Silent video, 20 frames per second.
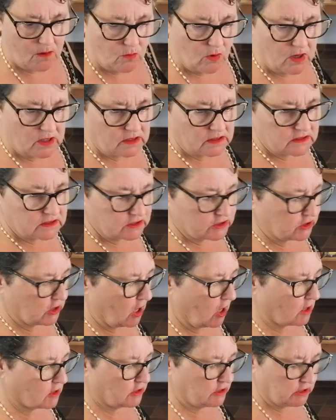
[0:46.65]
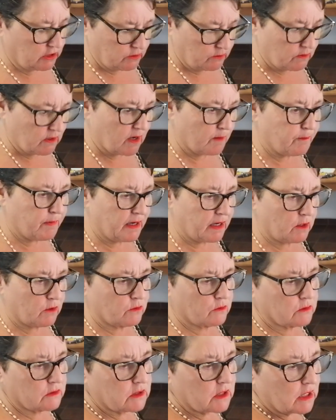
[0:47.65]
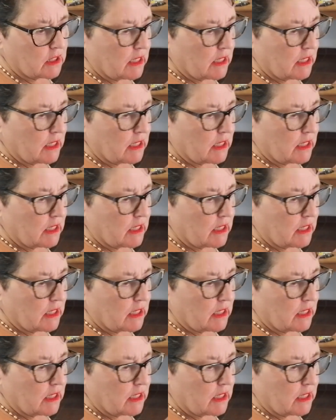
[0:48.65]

wanted to talk to you about